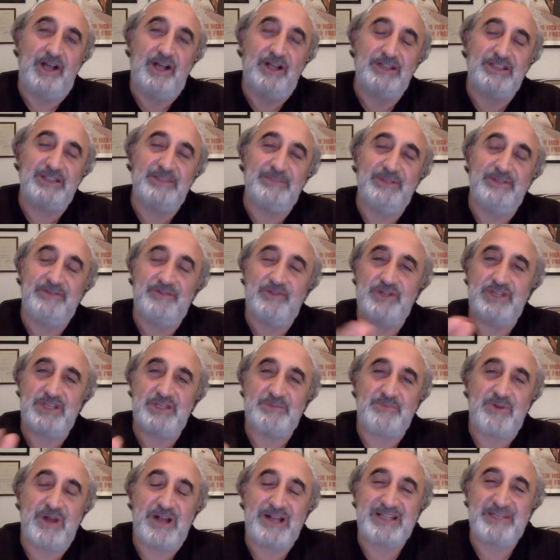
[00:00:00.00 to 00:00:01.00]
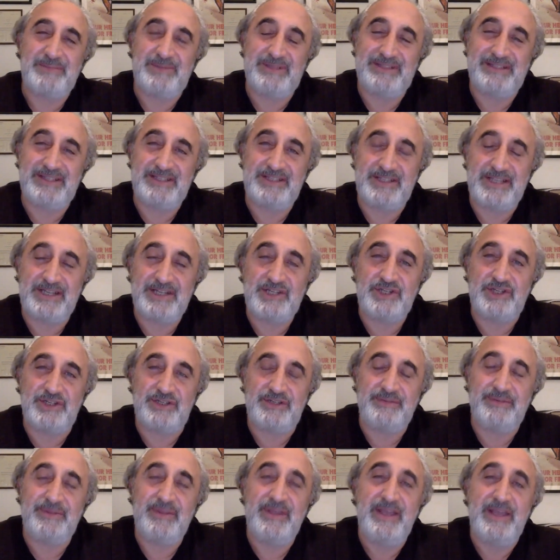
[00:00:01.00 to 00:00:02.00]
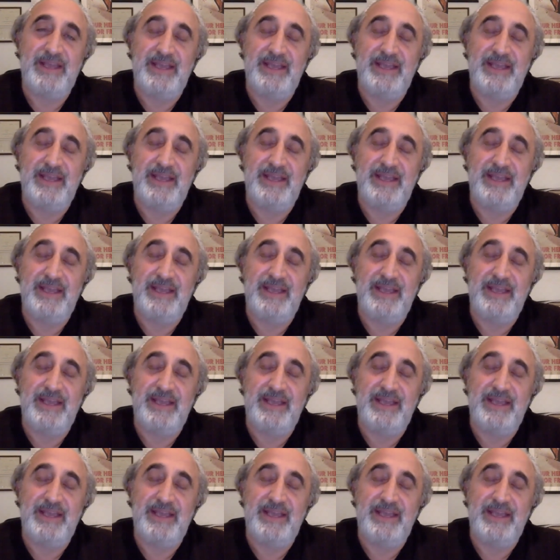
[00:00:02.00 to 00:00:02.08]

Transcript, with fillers: ultimate versus proximate distinction